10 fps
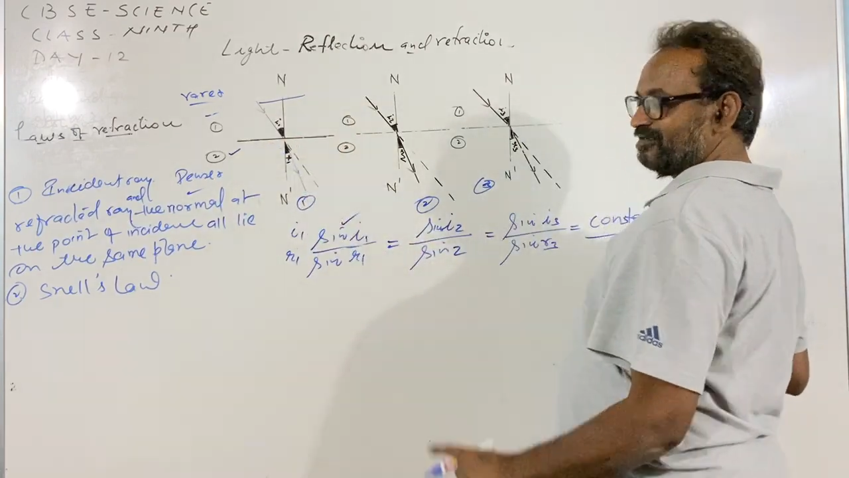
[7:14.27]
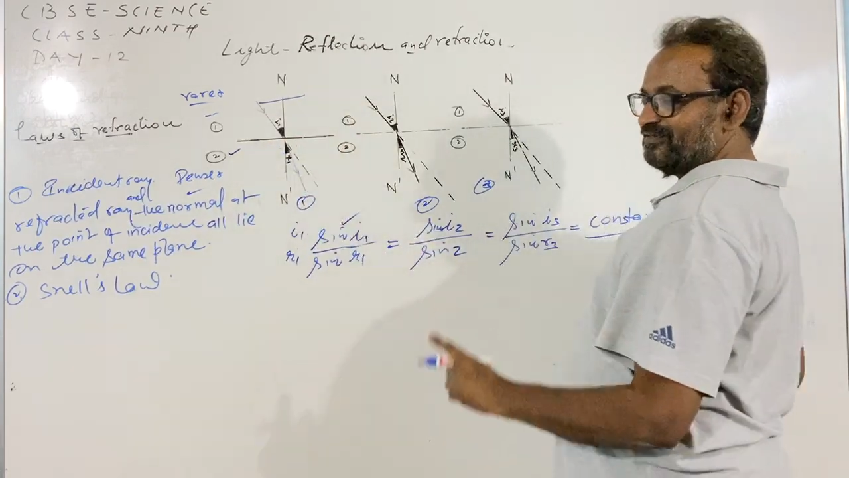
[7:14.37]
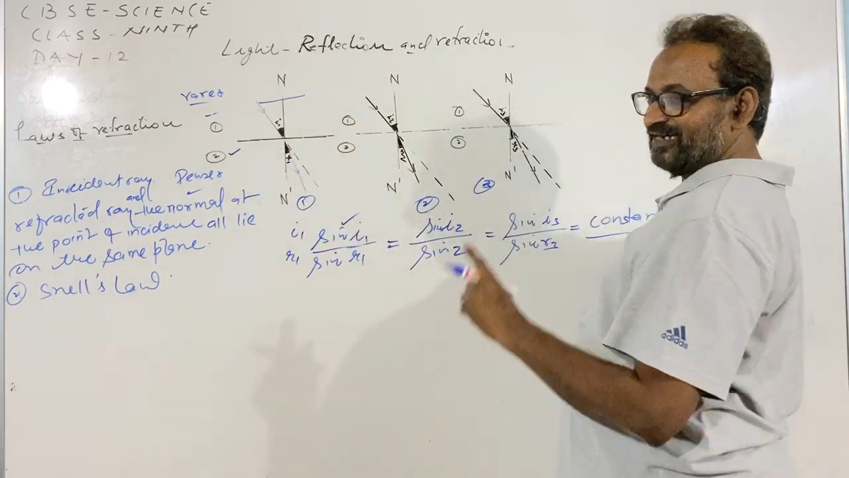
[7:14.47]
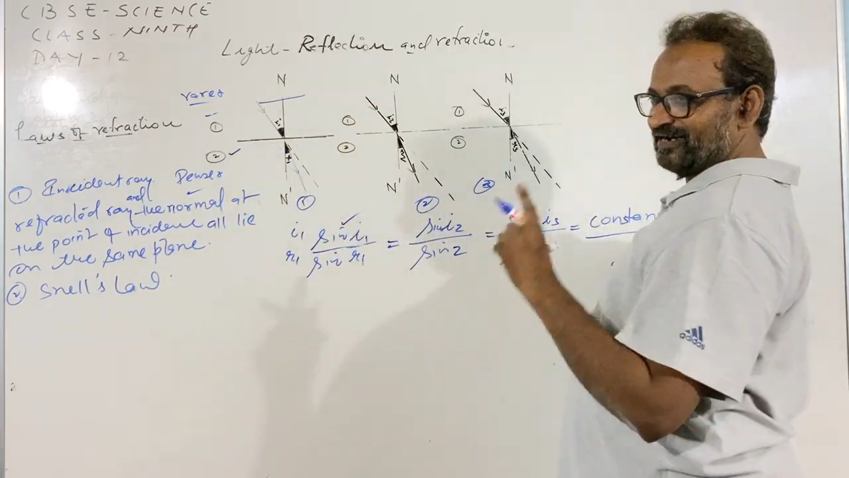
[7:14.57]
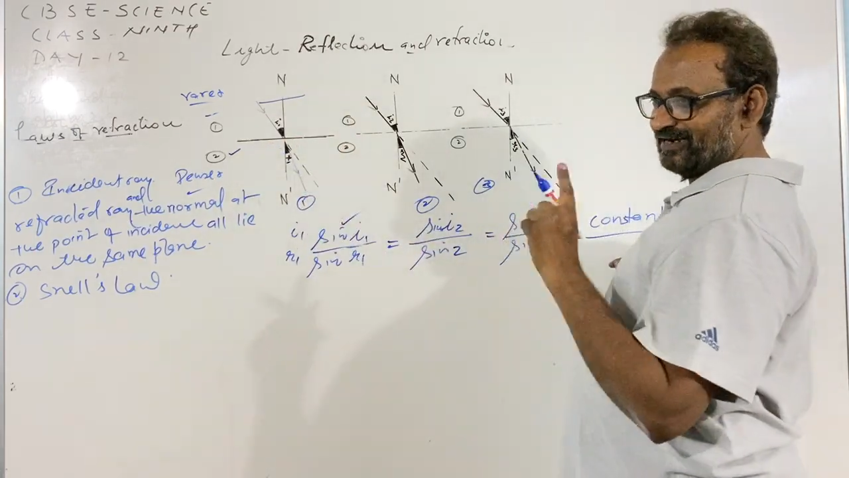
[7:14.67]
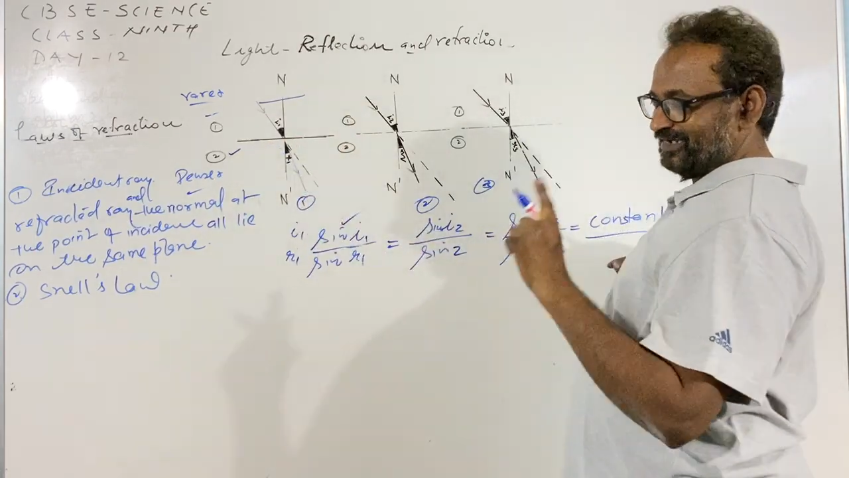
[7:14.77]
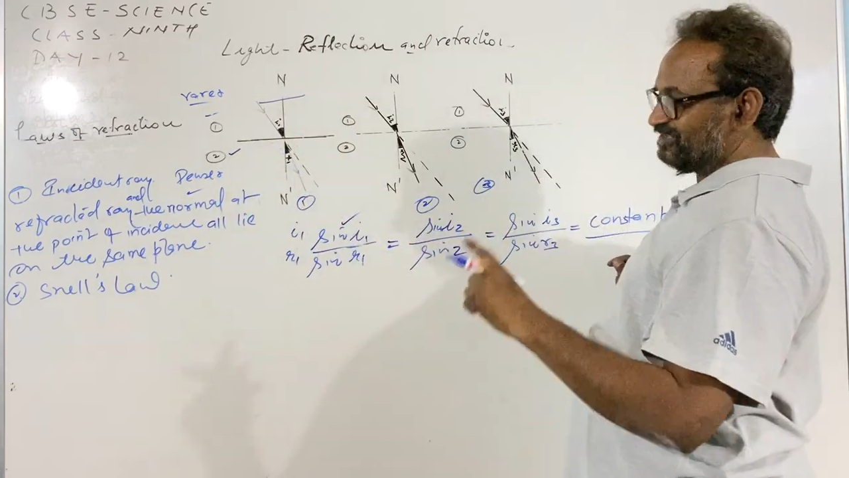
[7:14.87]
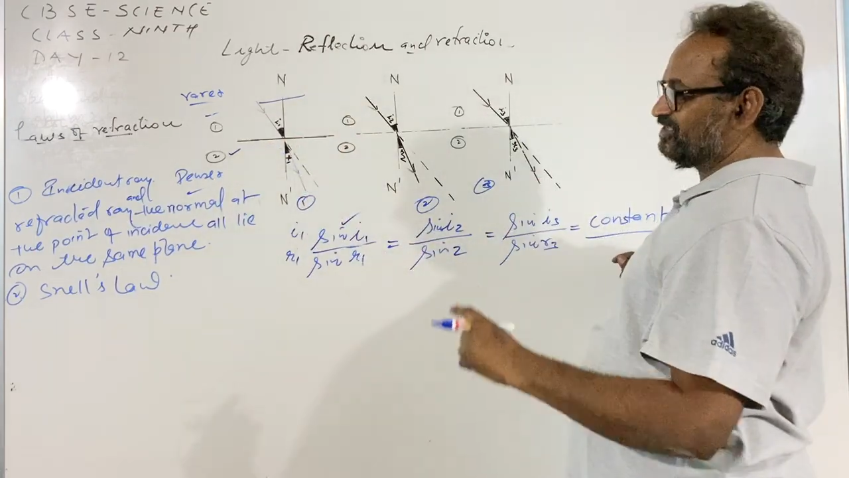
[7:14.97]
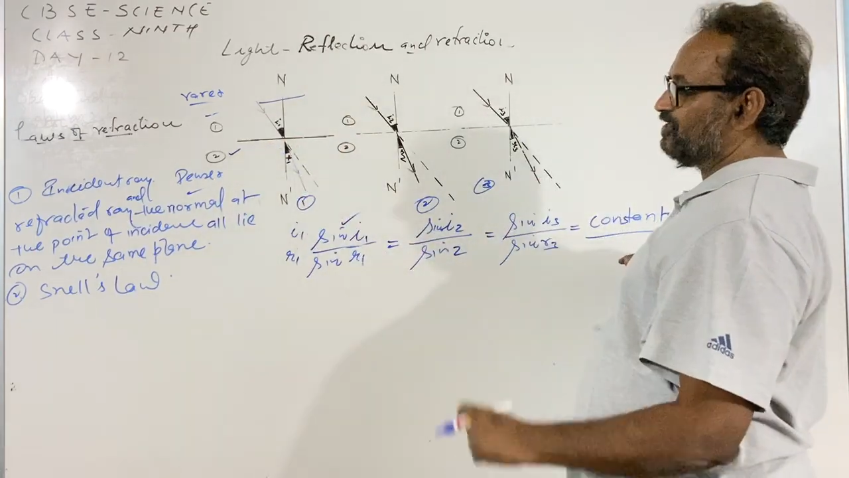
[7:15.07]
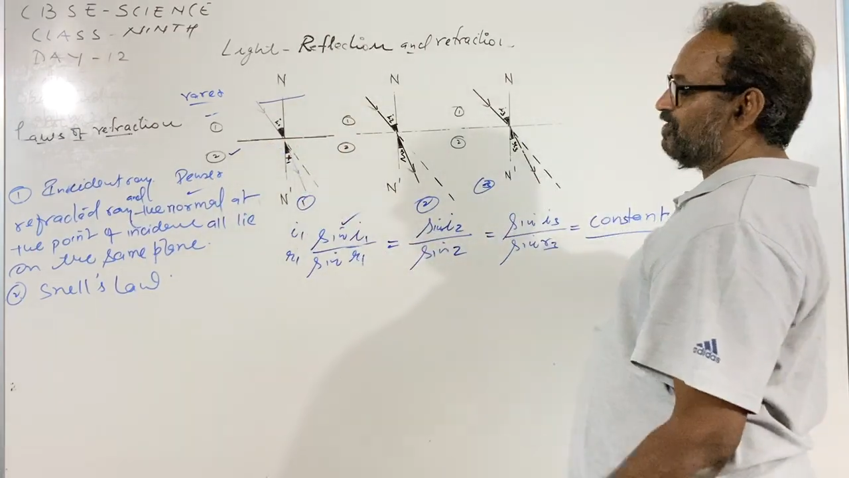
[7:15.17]
the
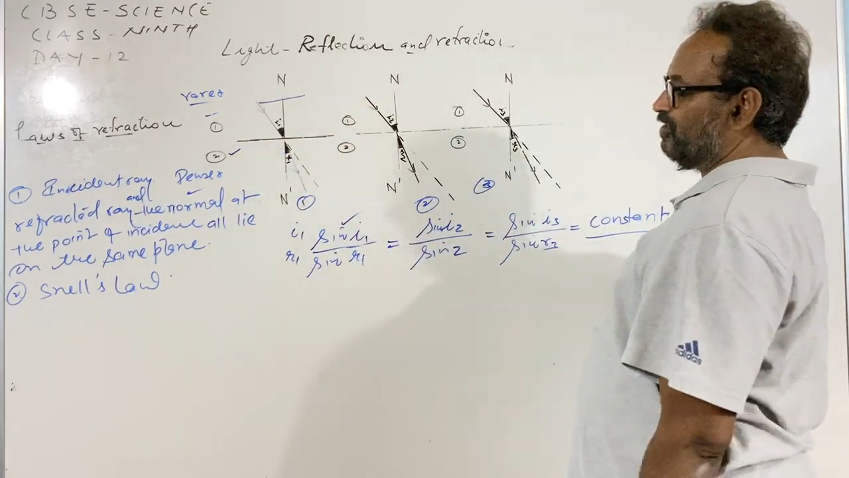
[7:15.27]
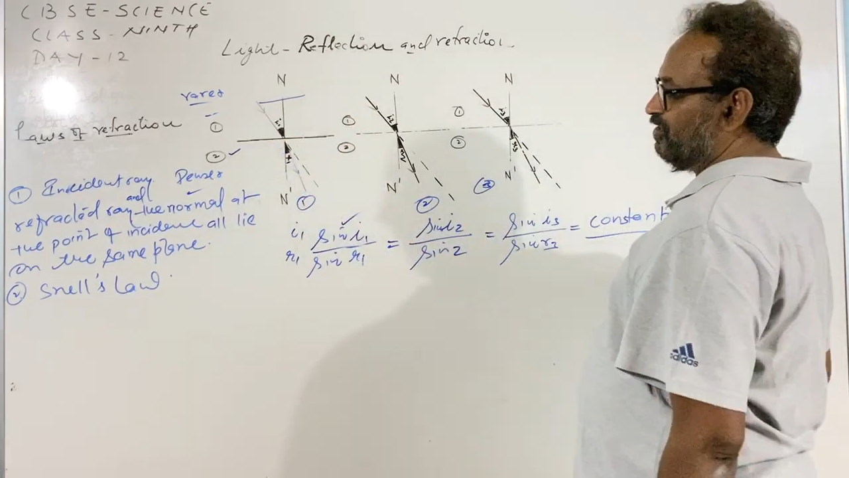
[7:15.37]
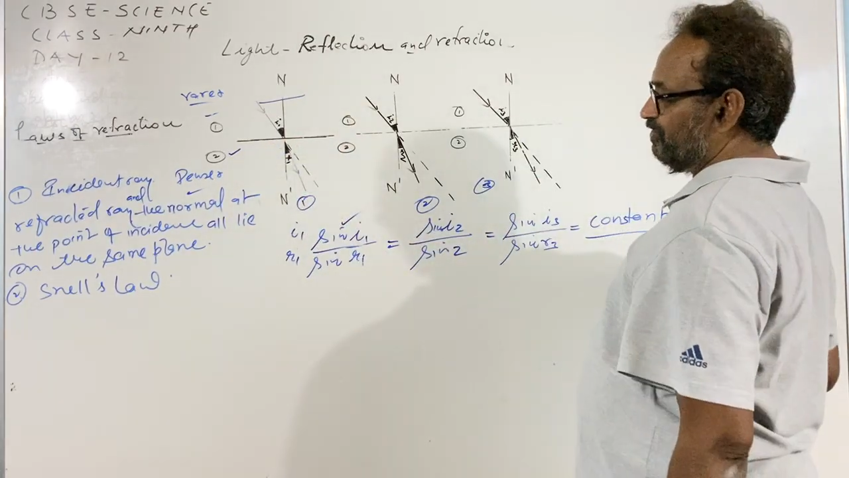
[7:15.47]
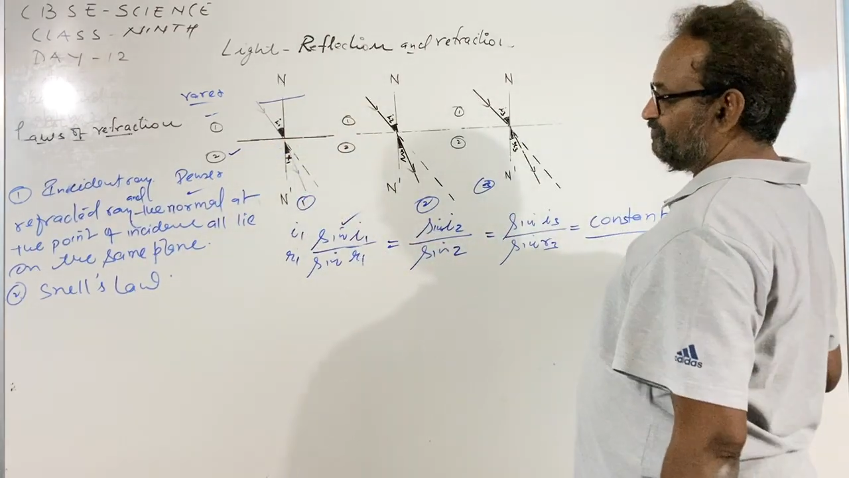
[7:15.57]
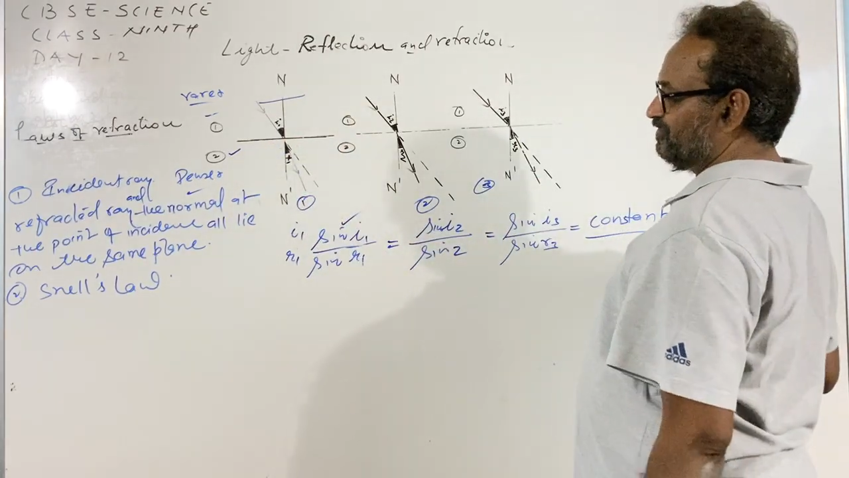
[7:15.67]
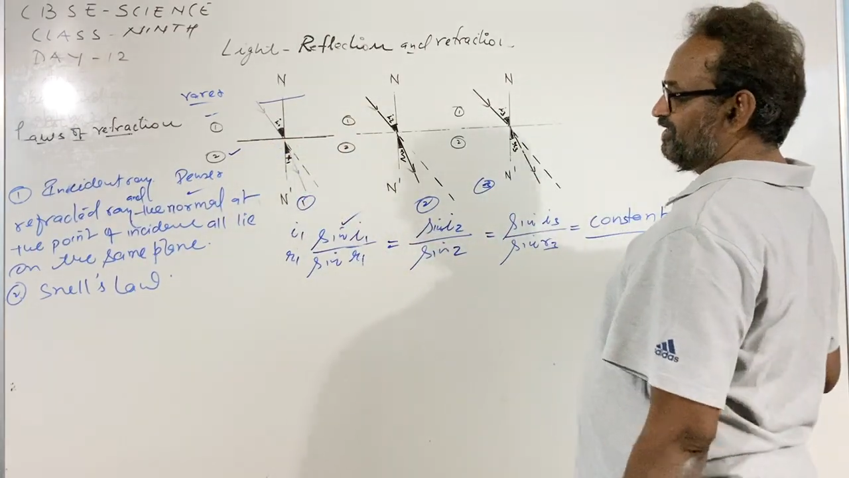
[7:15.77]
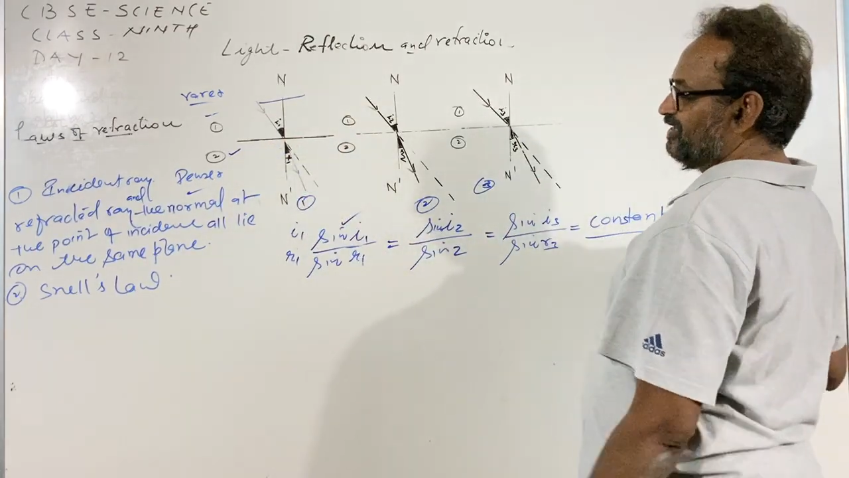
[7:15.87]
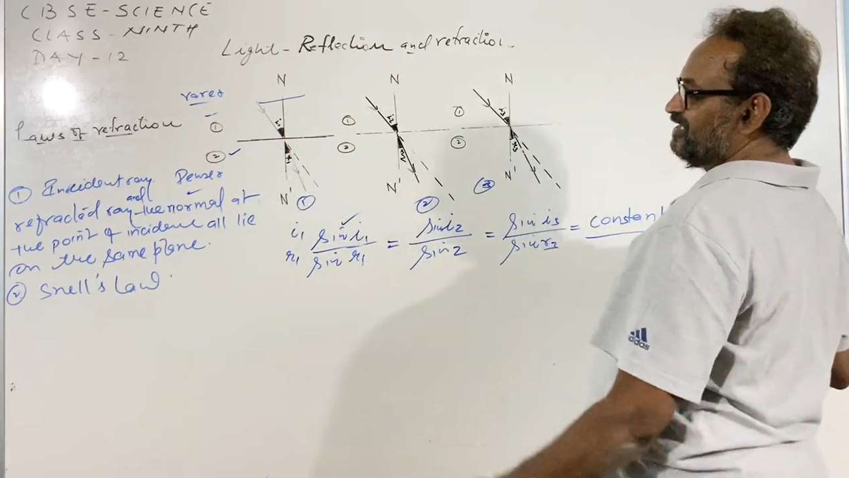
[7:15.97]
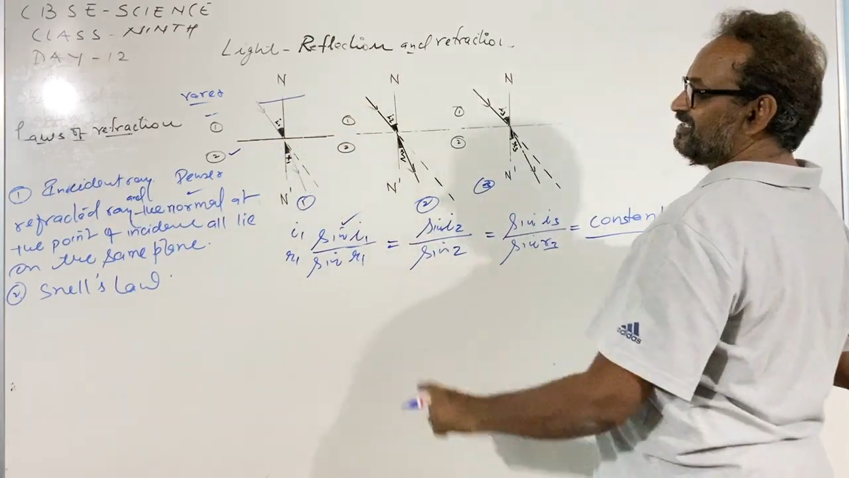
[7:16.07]
ratio of